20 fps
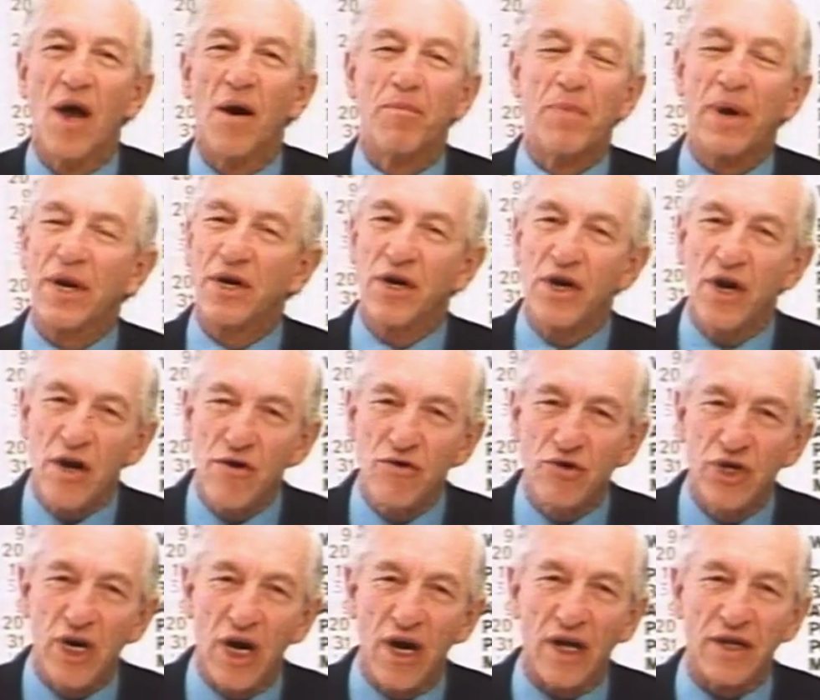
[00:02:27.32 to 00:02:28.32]
but no
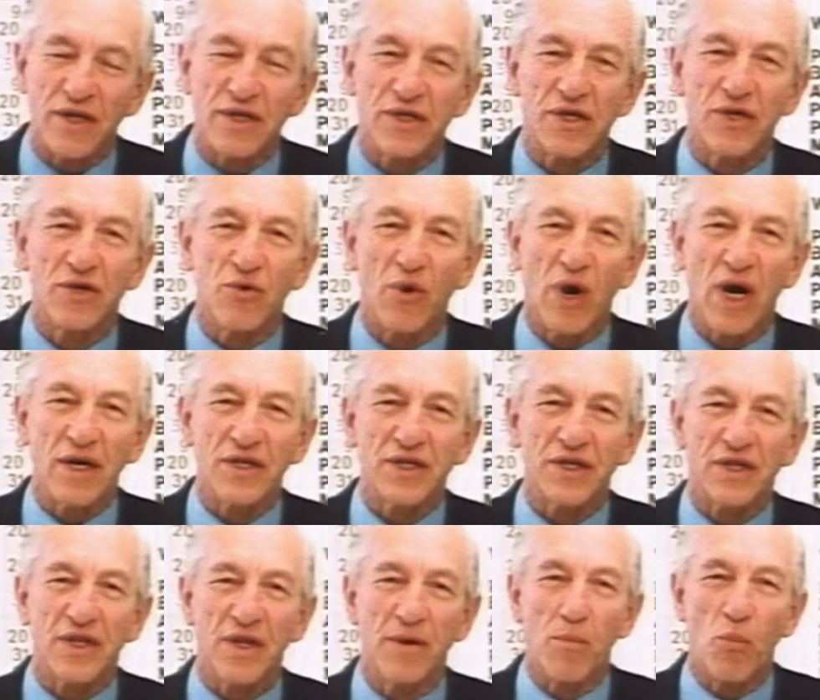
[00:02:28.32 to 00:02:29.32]
chance to
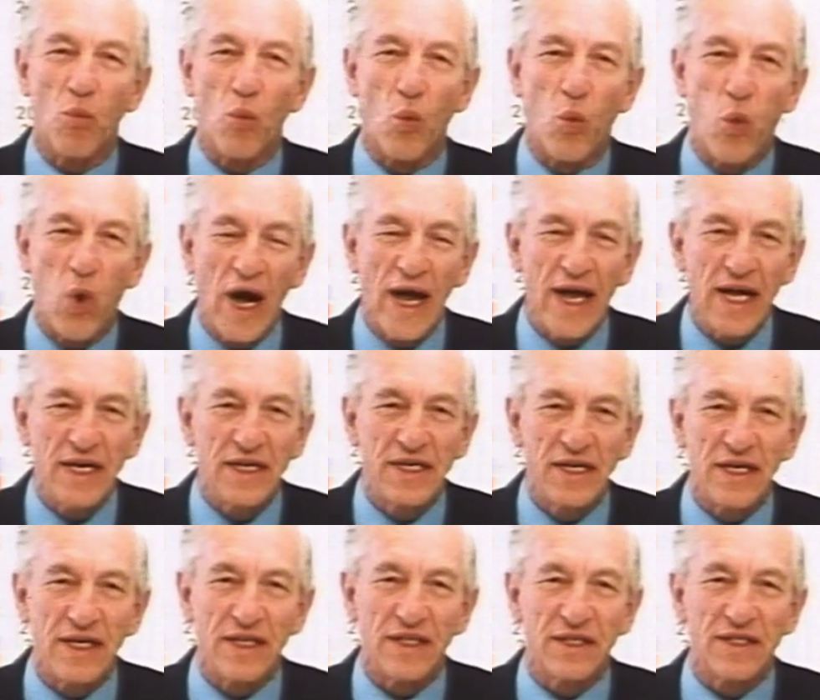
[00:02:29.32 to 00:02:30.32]
ask them why it
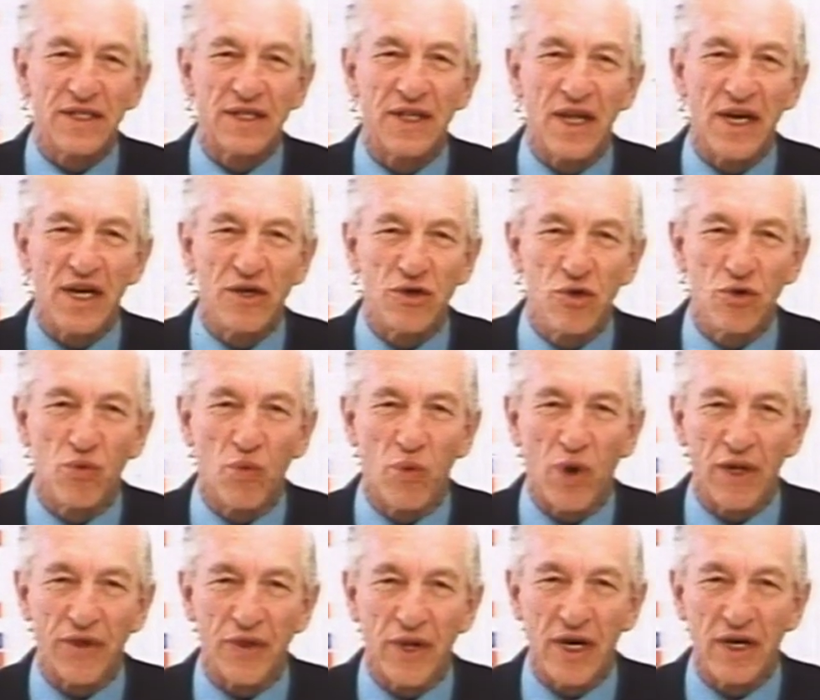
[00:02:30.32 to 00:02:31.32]
is they do
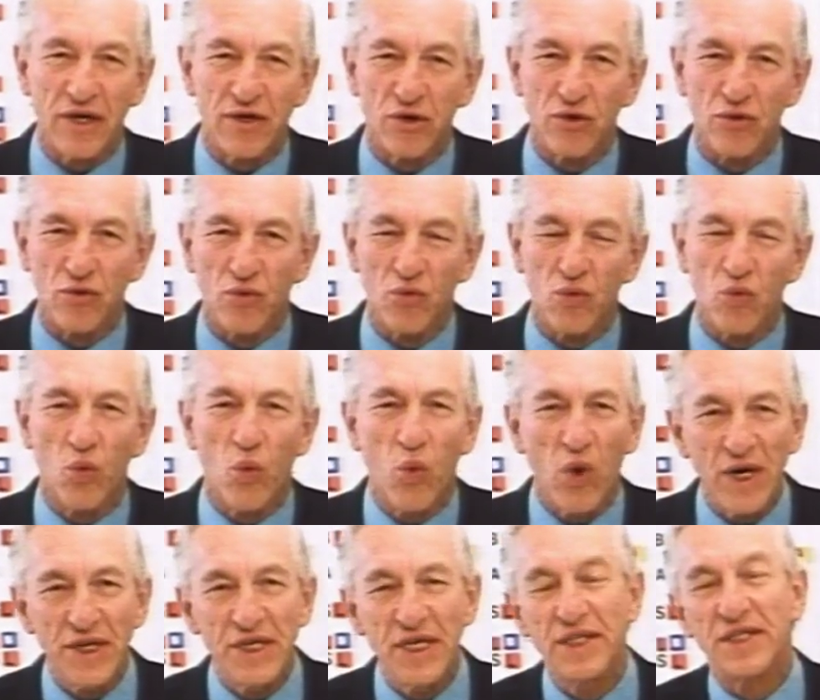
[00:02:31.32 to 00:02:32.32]
what they do.
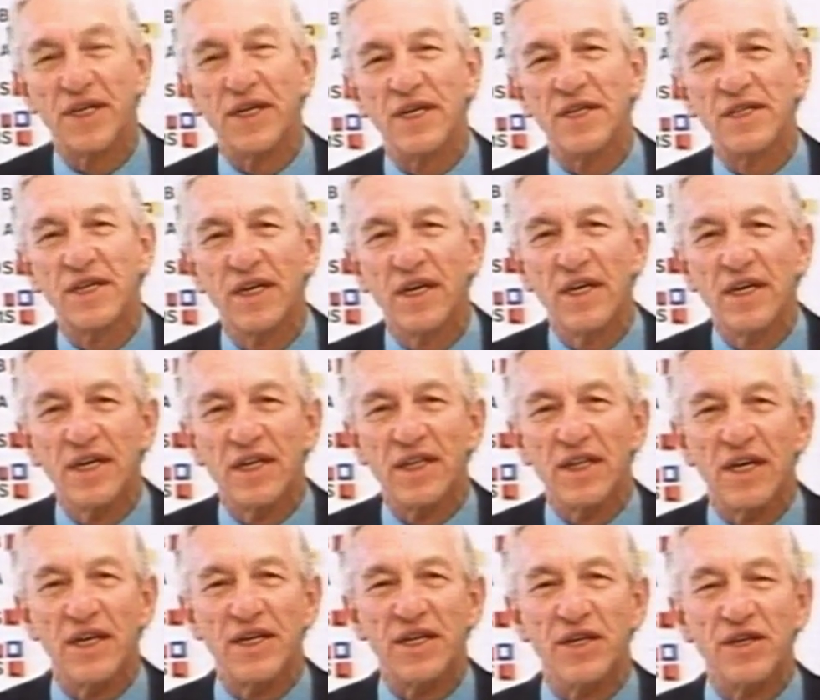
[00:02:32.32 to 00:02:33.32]
What is it?
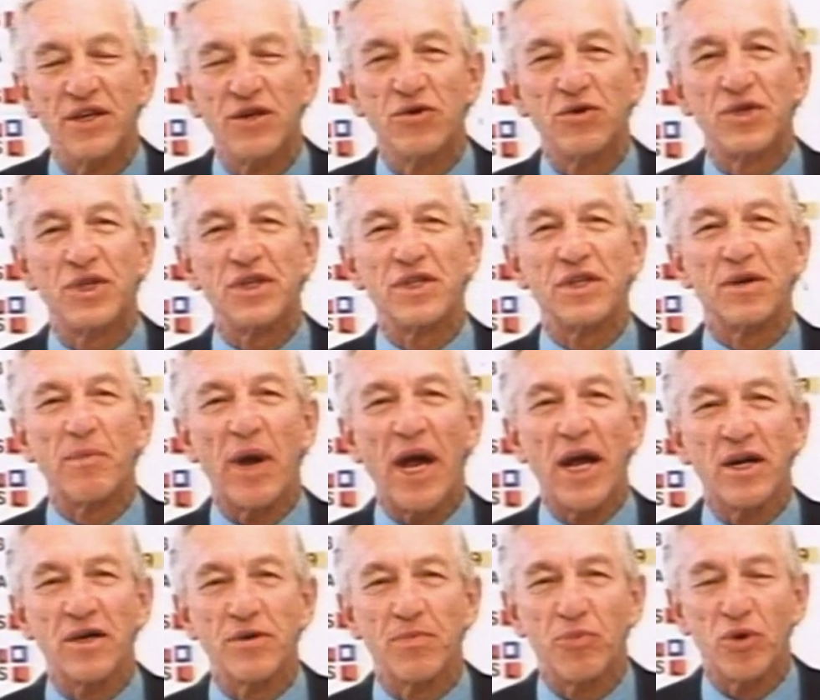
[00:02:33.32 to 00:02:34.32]
that induces a
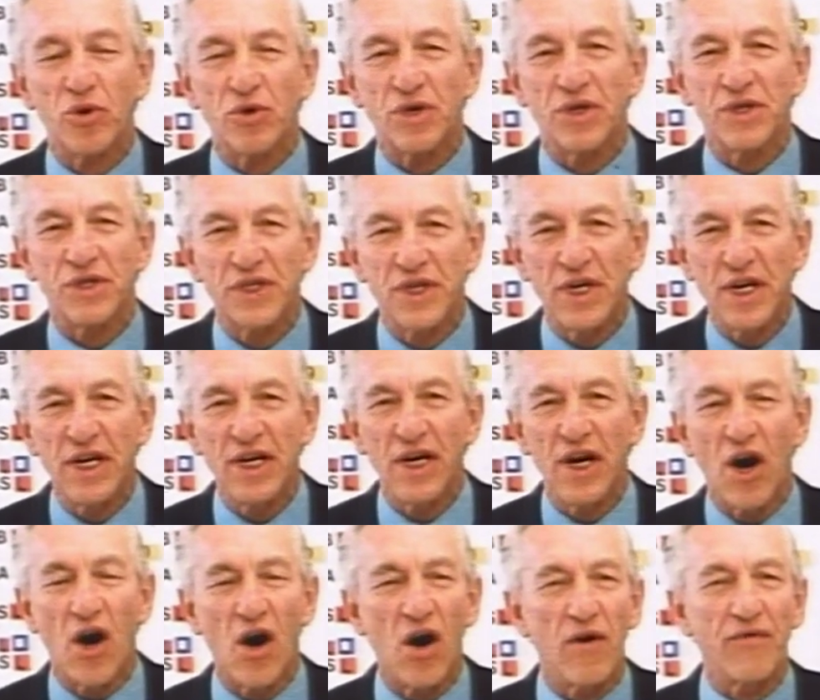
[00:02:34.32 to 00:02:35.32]
man to put to sea,
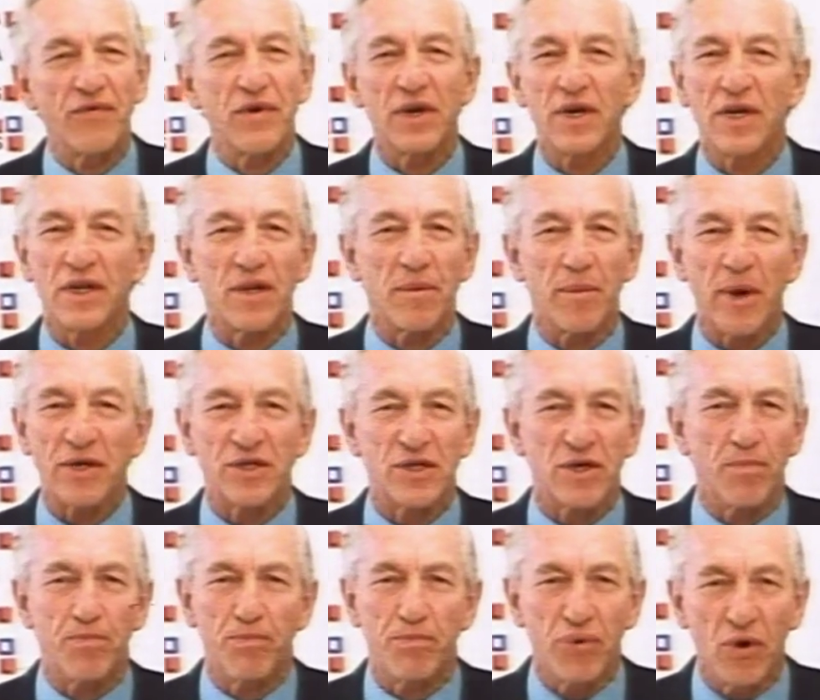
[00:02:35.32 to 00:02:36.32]
often in the most
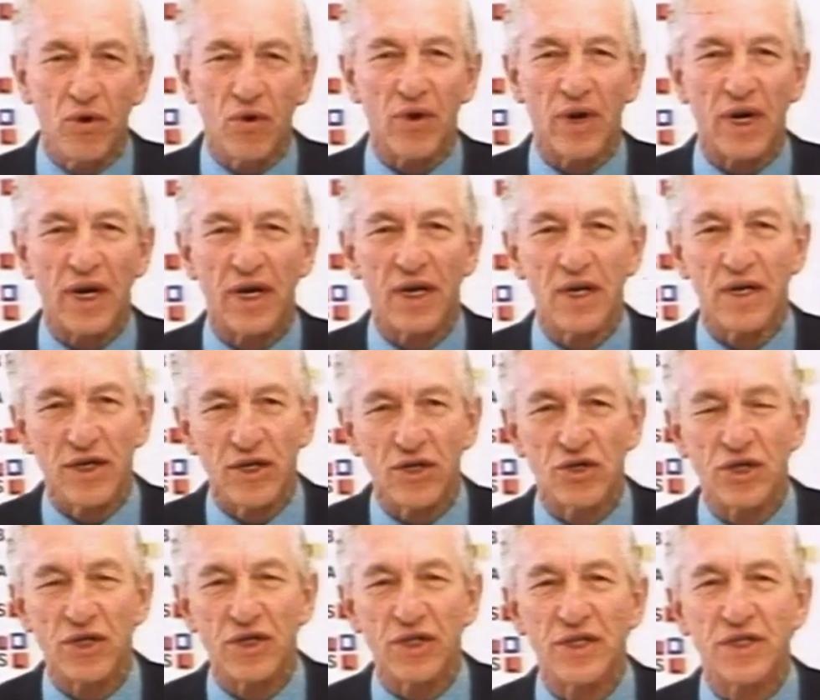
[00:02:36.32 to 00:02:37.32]
appalling
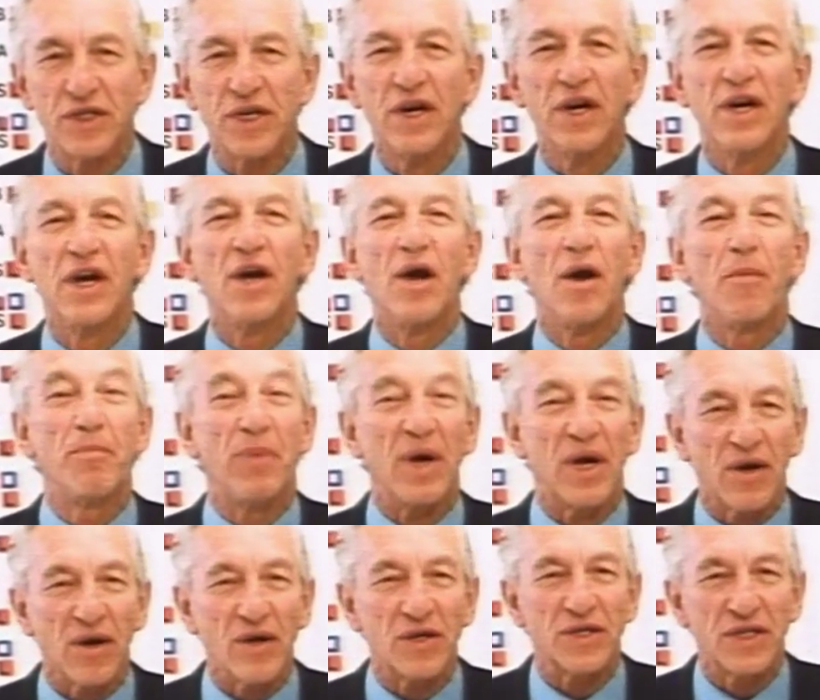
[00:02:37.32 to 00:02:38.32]
conditions,
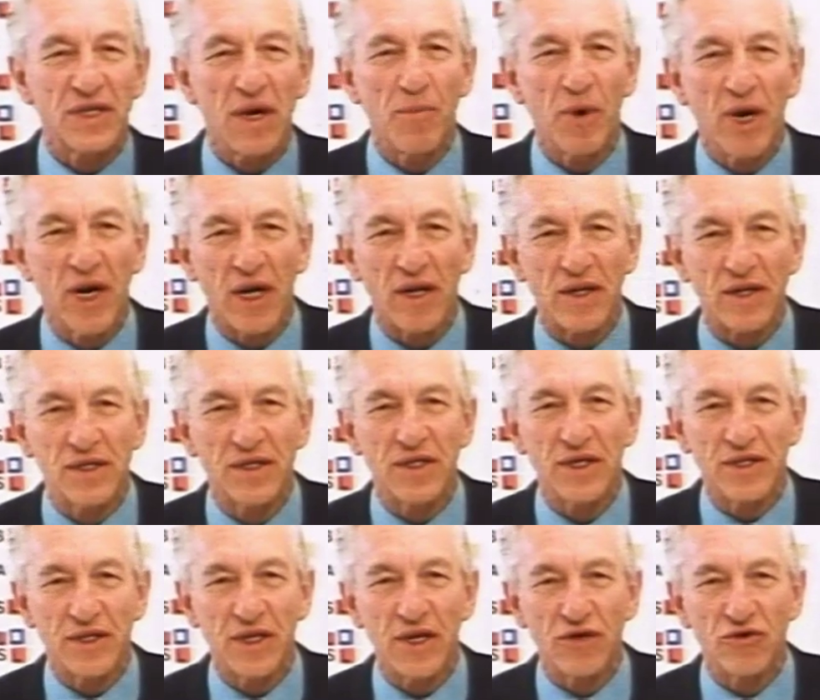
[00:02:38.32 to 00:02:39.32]
because someone else
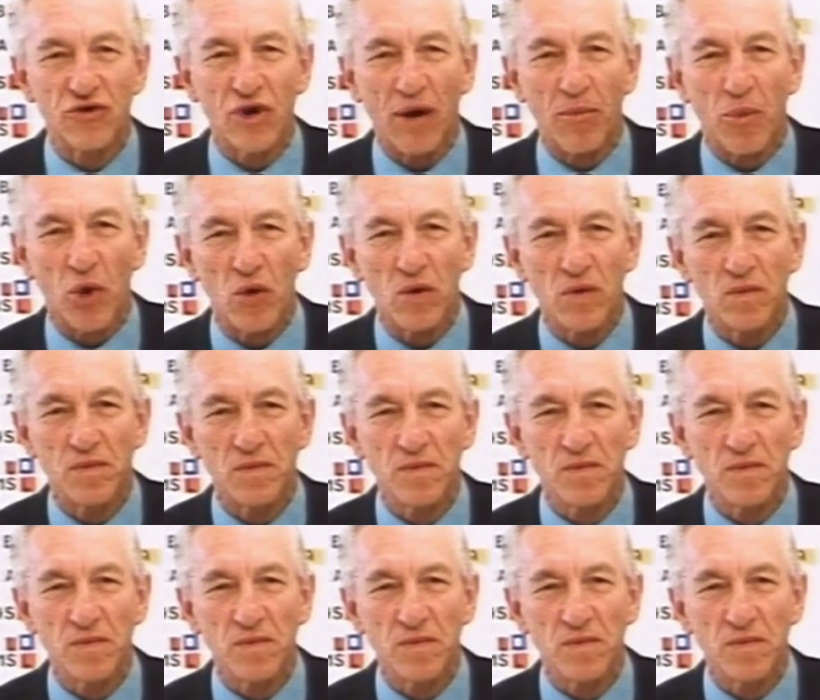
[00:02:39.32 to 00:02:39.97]
is in trouble.